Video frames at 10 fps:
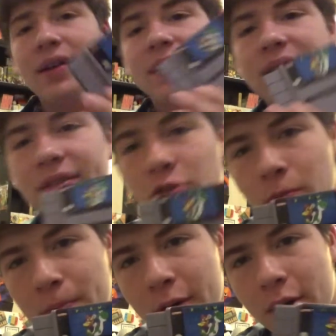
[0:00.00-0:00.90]

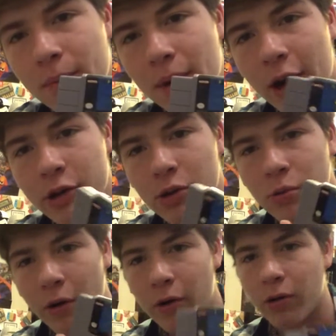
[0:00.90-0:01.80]
Super Mario
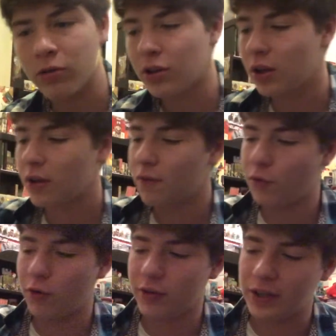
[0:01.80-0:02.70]
World
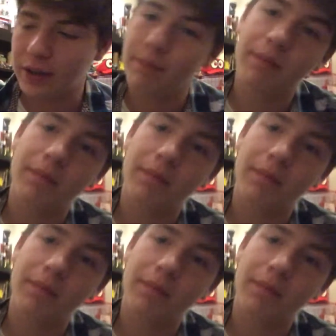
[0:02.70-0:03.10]
for the